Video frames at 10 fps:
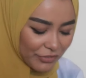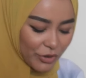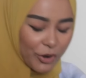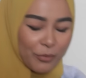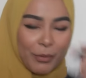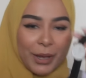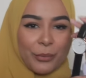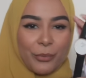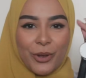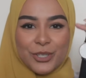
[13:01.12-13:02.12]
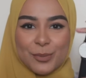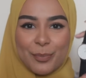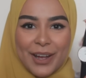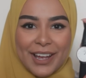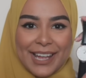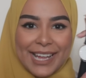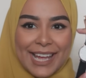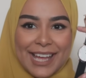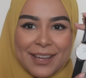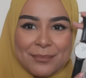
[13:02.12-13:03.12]
I've got my watch
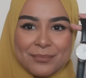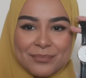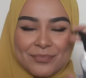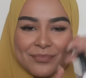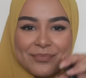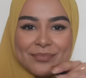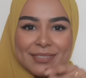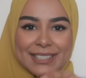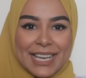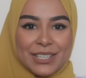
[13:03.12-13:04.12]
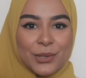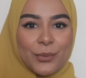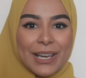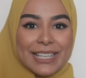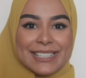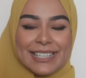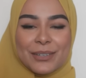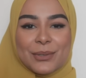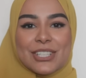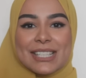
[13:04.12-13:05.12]
by um, Daniel
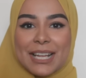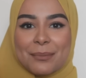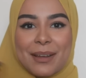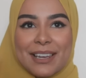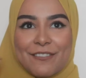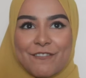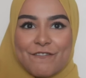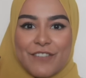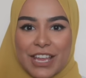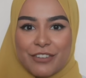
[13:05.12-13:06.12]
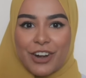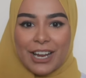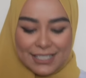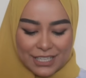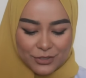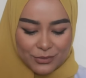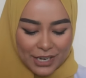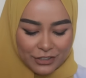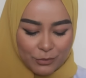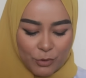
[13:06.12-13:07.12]
Wellington, which is like my favorite
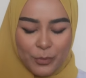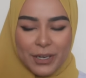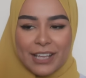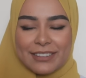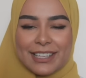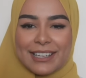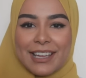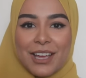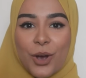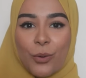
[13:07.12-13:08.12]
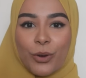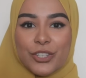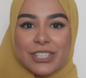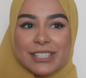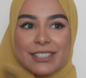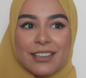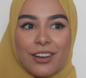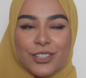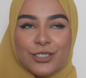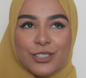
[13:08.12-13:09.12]
accessory at the moment. I think watches
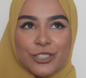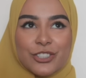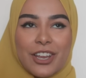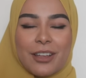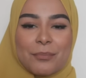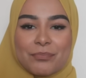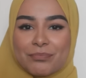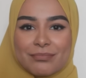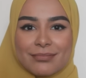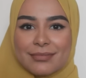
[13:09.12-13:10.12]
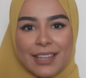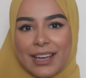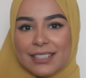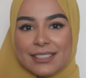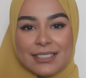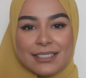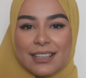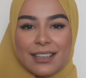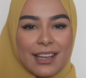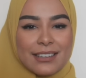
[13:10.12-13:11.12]
are such a
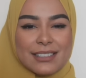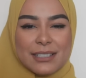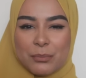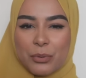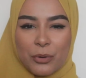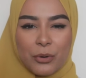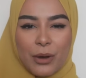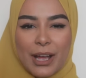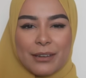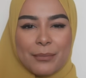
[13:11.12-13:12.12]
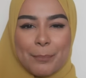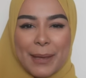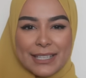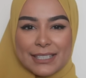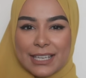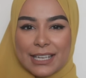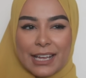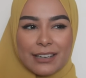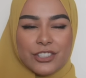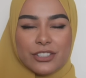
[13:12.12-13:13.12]
nice and simple and
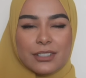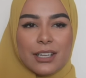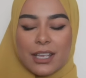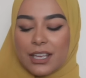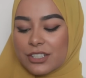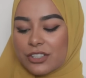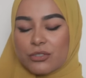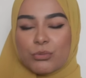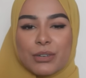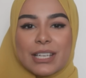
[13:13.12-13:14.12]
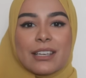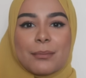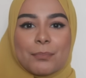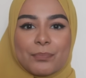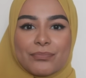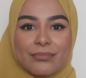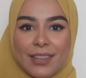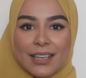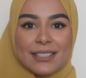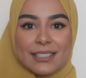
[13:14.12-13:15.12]
basic and just it's just a really
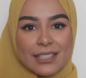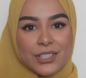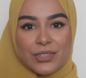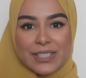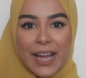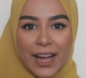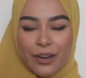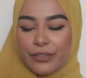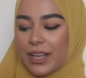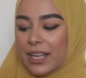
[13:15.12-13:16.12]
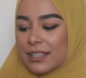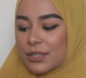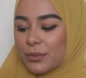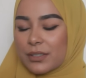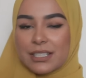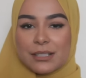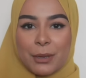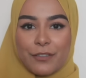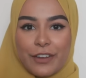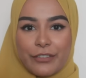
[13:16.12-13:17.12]
nice accessory to have. This one is
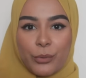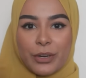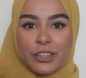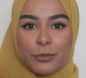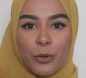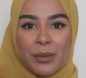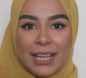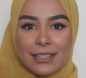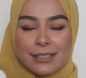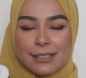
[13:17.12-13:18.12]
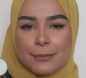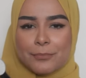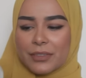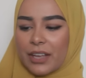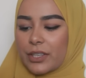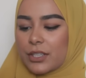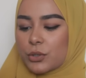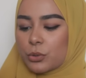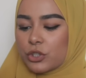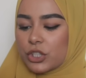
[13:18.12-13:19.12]
my favourite one at the moment and it's, I think
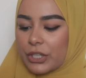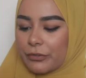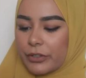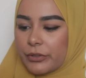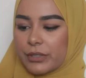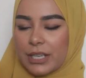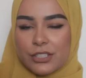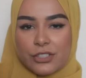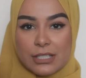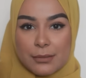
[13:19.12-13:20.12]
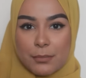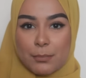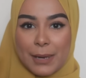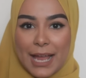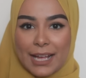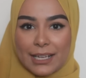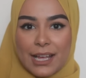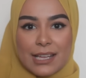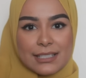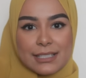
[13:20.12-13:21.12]
it's called Sheffield and it's just
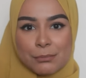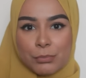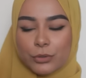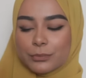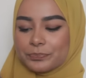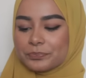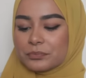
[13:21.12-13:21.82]
black and simple.